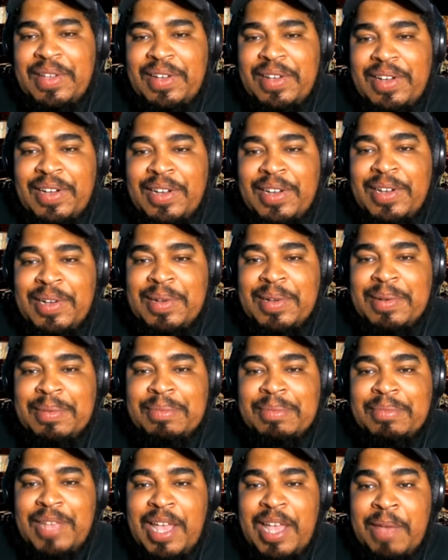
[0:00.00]

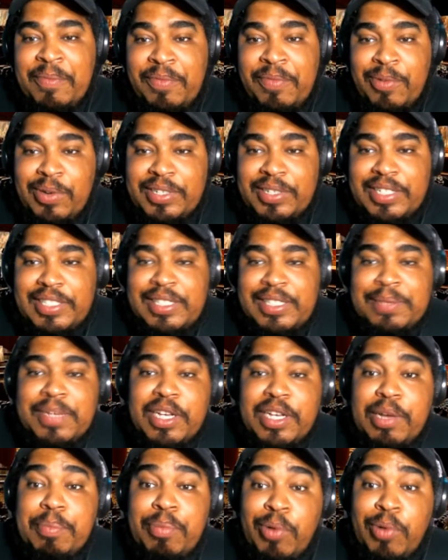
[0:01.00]
Um, M4 says seems
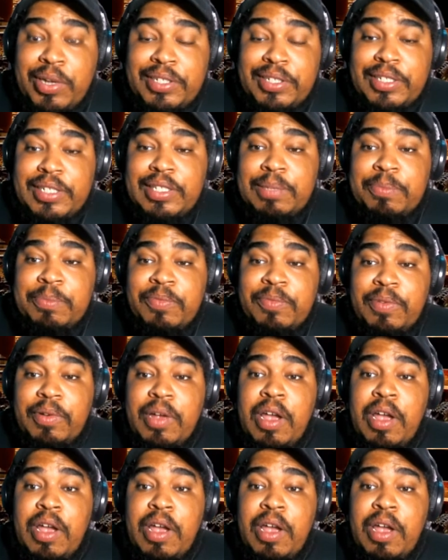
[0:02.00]
like a point system